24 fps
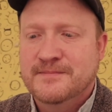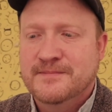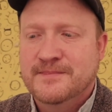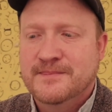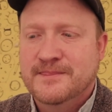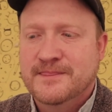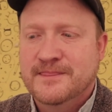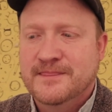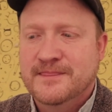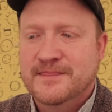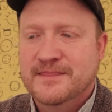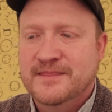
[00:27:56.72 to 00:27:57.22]

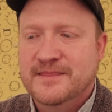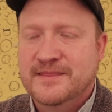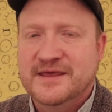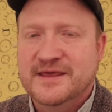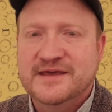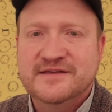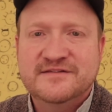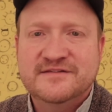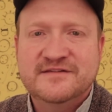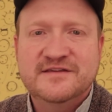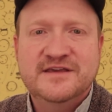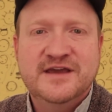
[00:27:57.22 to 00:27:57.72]
they
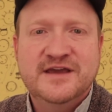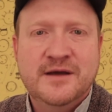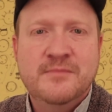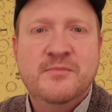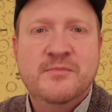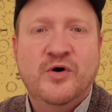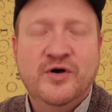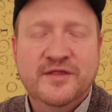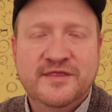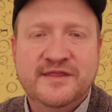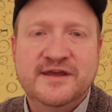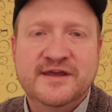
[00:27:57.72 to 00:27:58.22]
see I'm on
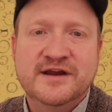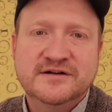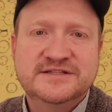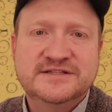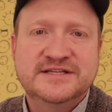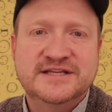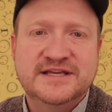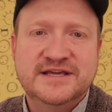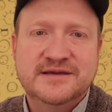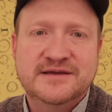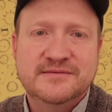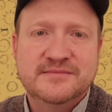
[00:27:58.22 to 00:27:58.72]
their
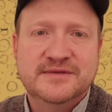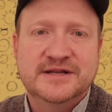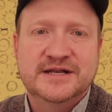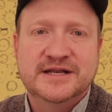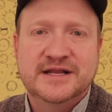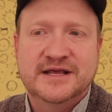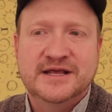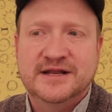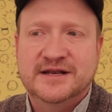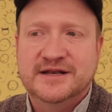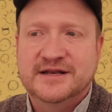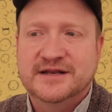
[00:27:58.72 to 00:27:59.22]
team
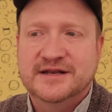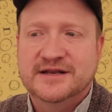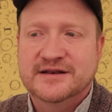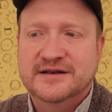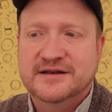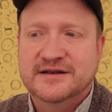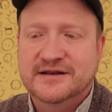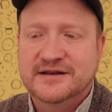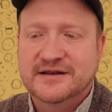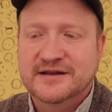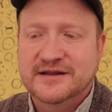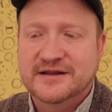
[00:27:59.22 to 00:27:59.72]
and
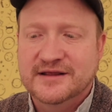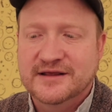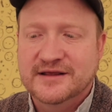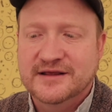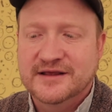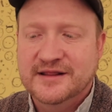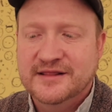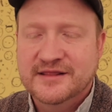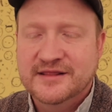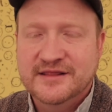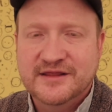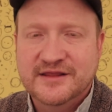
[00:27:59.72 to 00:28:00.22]

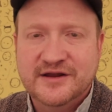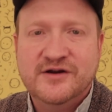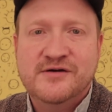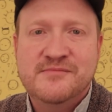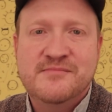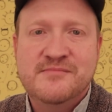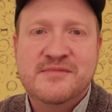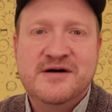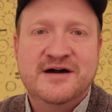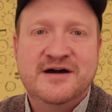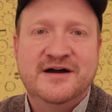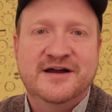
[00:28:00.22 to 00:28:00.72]
they're on
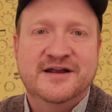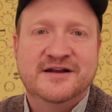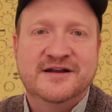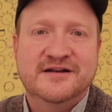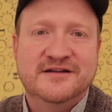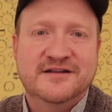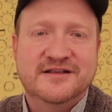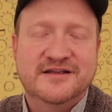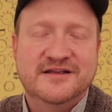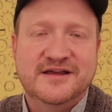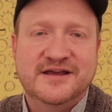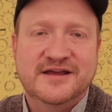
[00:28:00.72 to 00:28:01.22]
mine,
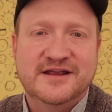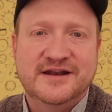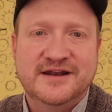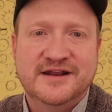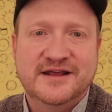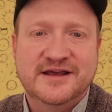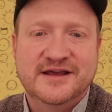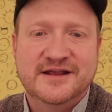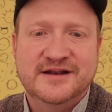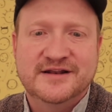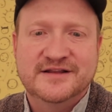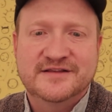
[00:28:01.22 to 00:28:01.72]
and
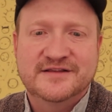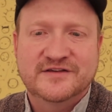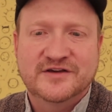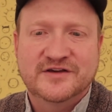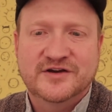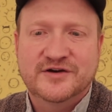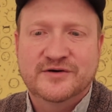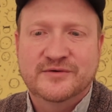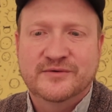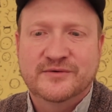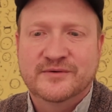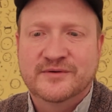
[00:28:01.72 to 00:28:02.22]

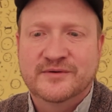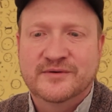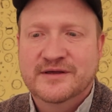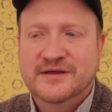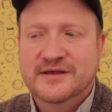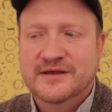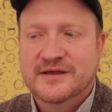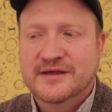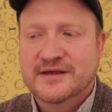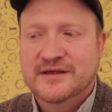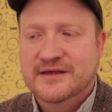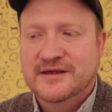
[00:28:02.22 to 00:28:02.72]
so
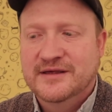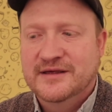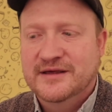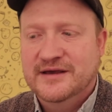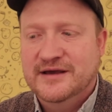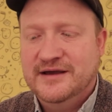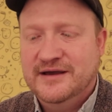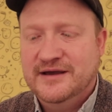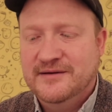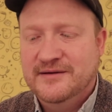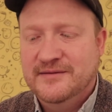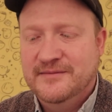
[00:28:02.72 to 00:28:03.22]

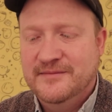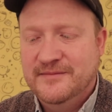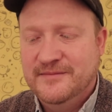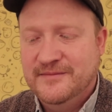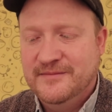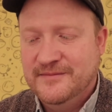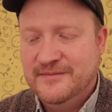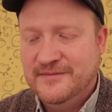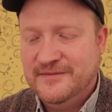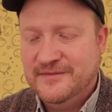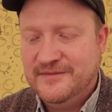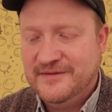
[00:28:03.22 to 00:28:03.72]

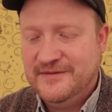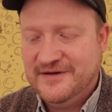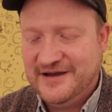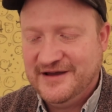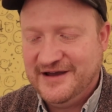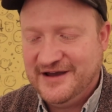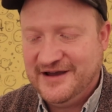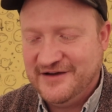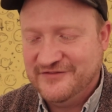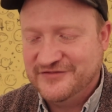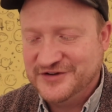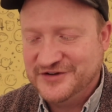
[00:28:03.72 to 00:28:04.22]
I've talked to